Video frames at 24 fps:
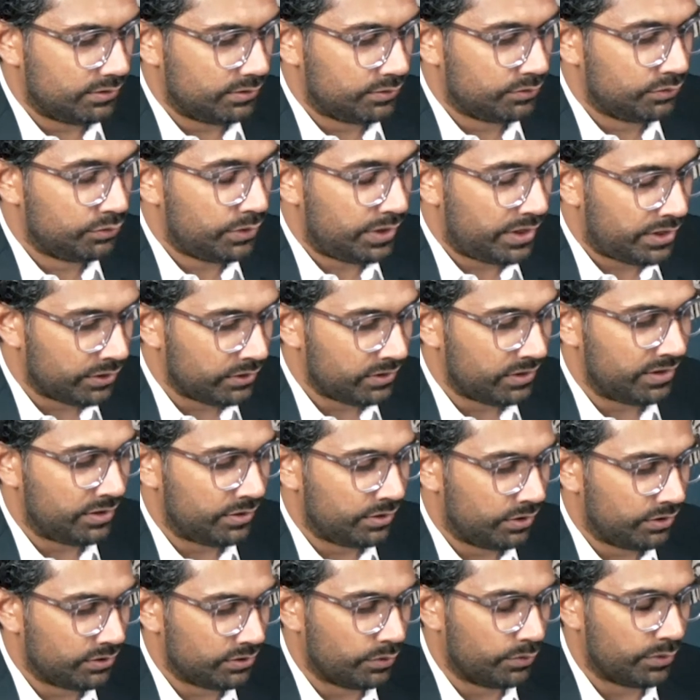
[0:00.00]
rarely
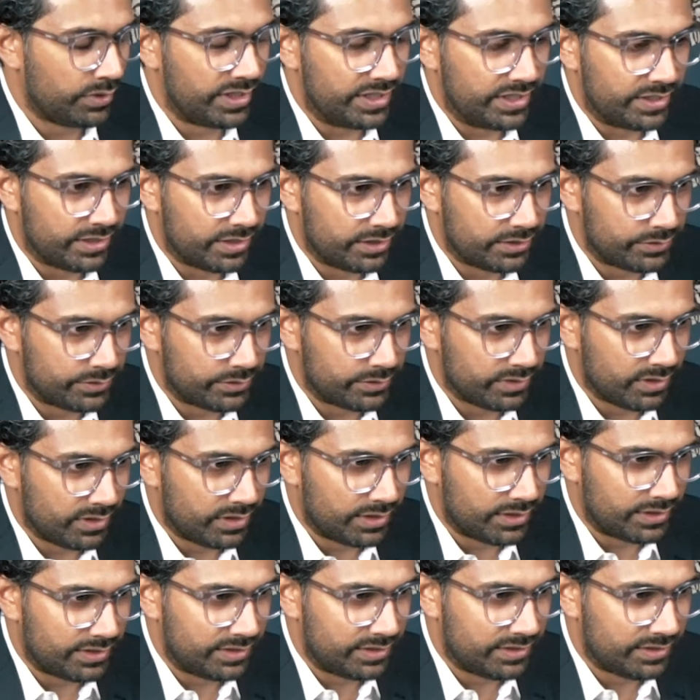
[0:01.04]
call the 1-800
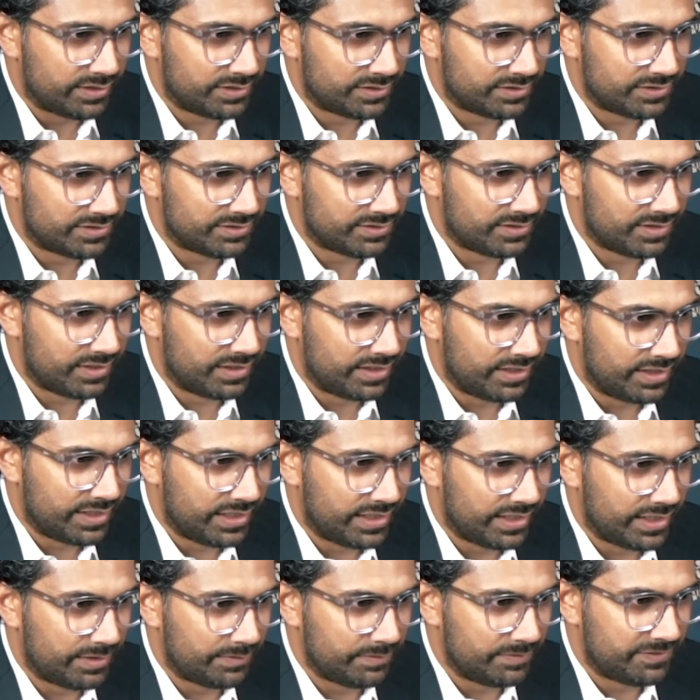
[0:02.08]
line to say,
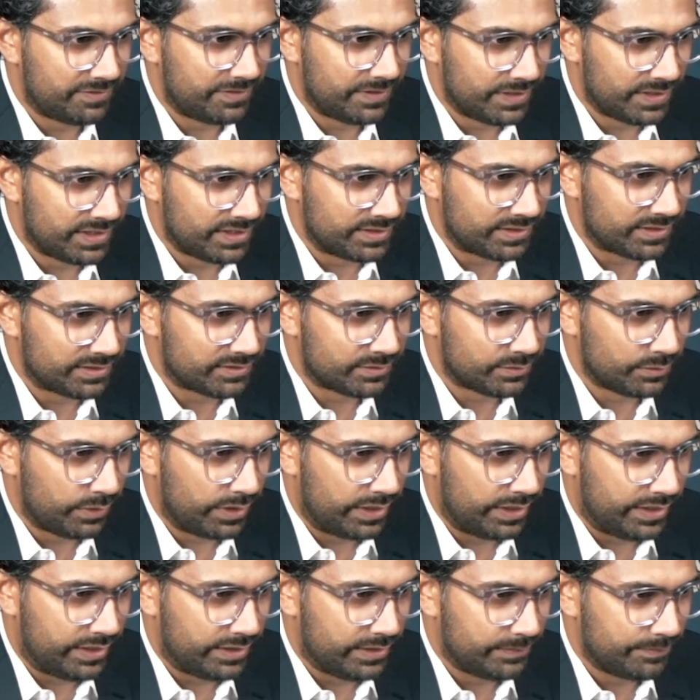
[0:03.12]
hey, I'm feeling this
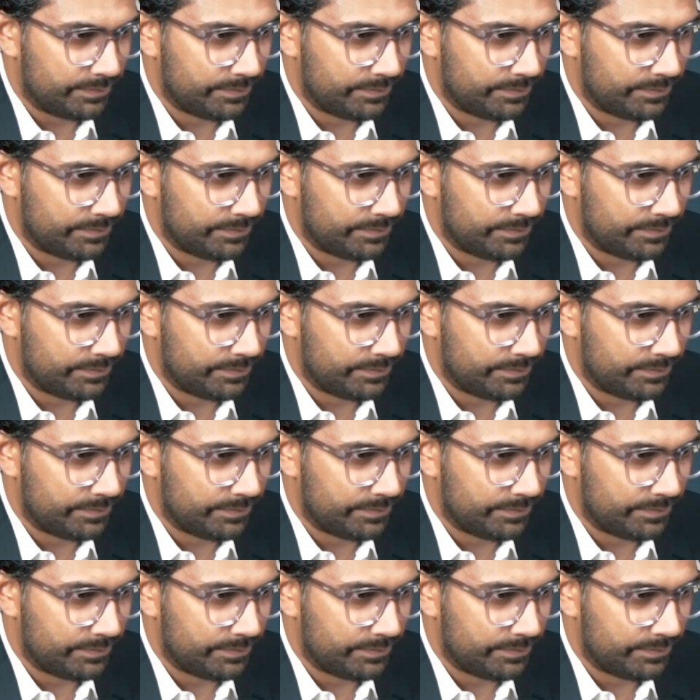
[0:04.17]
way?